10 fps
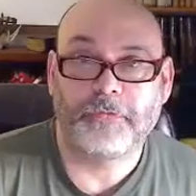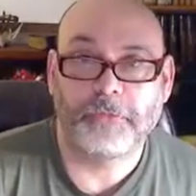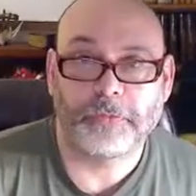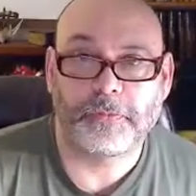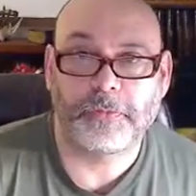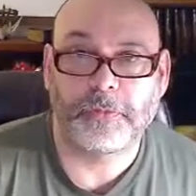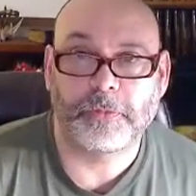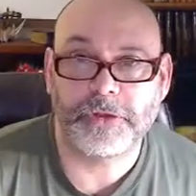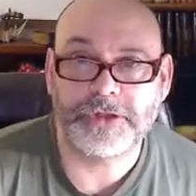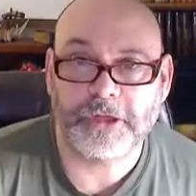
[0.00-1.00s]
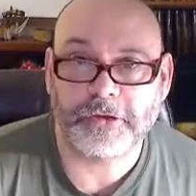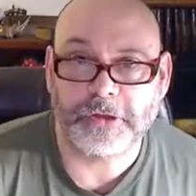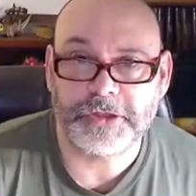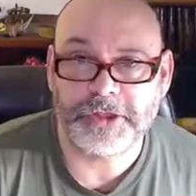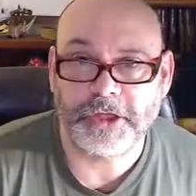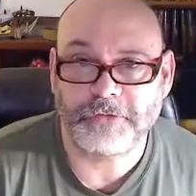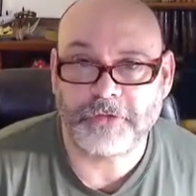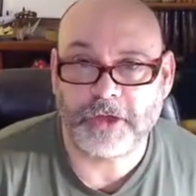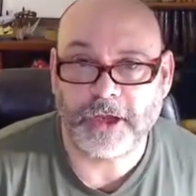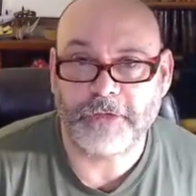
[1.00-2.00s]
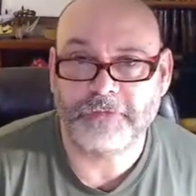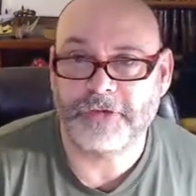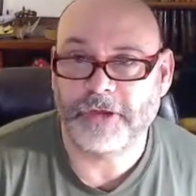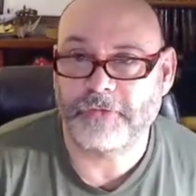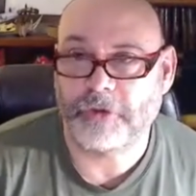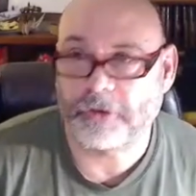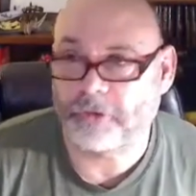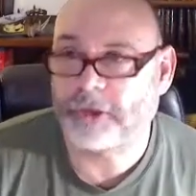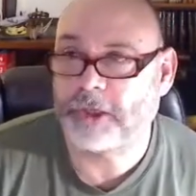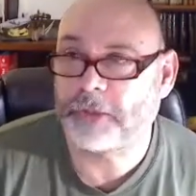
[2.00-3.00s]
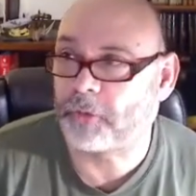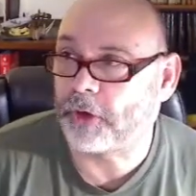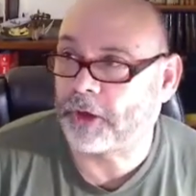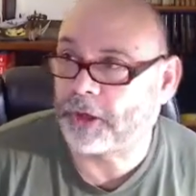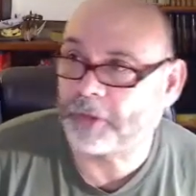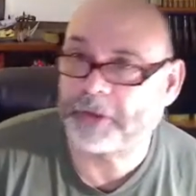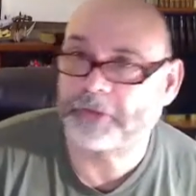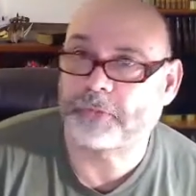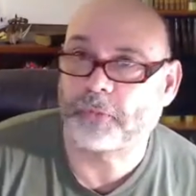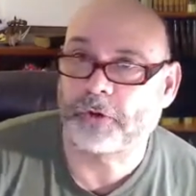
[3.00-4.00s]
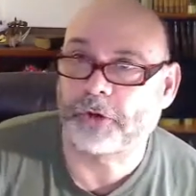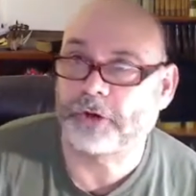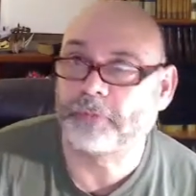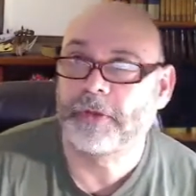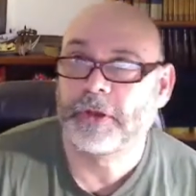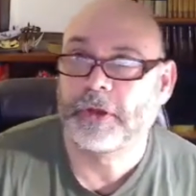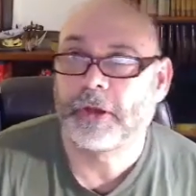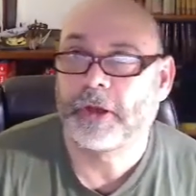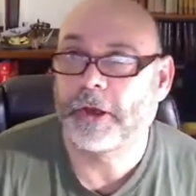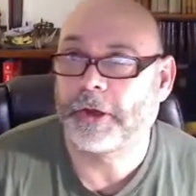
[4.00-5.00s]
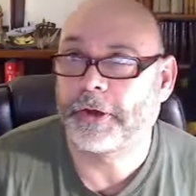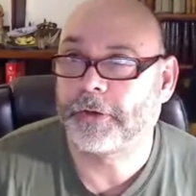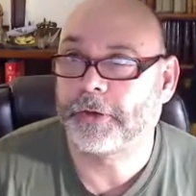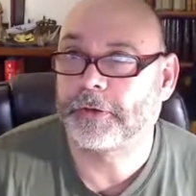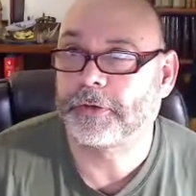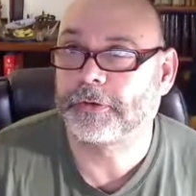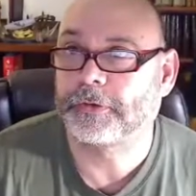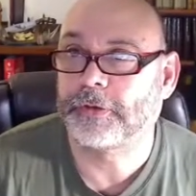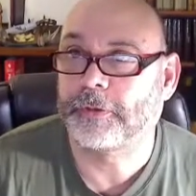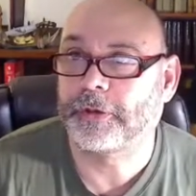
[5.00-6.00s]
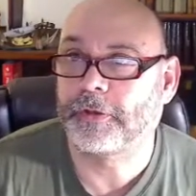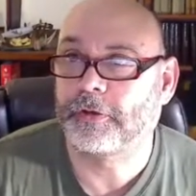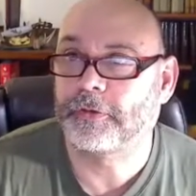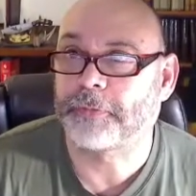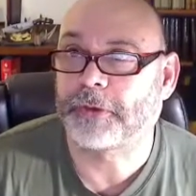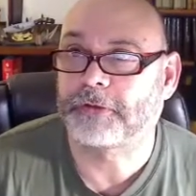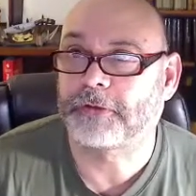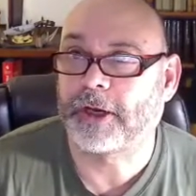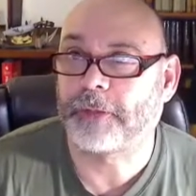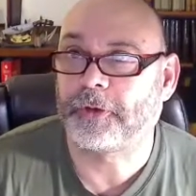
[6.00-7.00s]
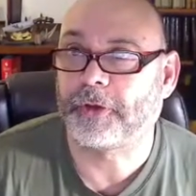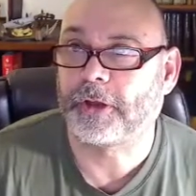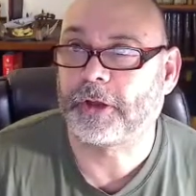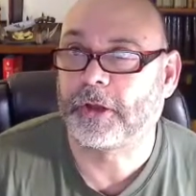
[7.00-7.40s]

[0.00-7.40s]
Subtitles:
you push Shift and F7 on your keyboard in MS Word, let me close my Grammarly.